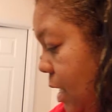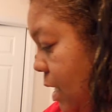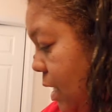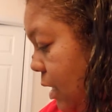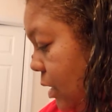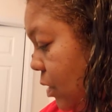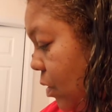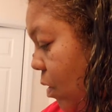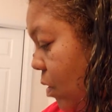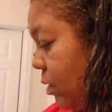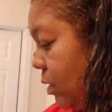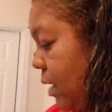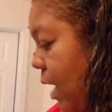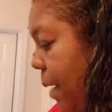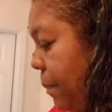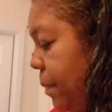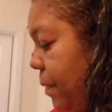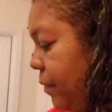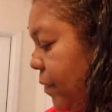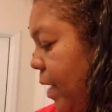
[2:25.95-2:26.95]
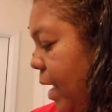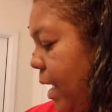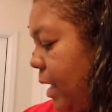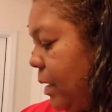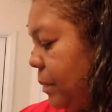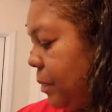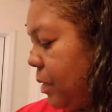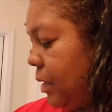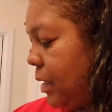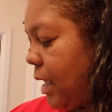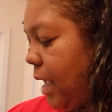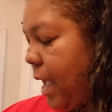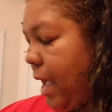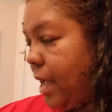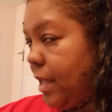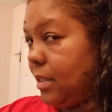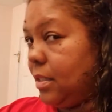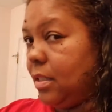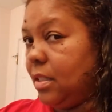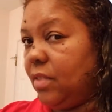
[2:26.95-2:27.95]
So on top of that, I'm going to
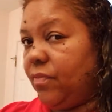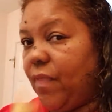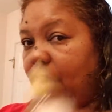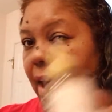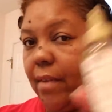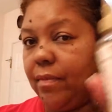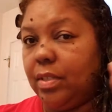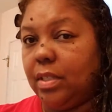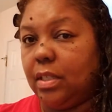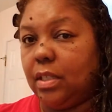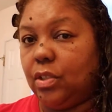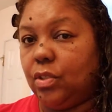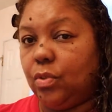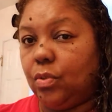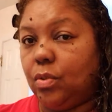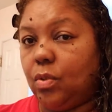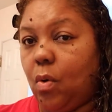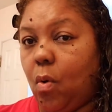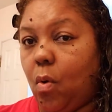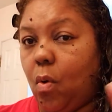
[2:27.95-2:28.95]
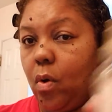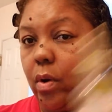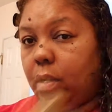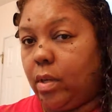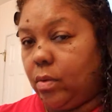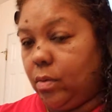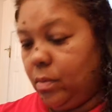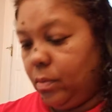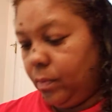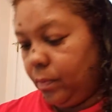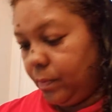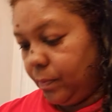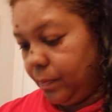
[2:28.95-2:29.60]
add this 5 Essentials Oil.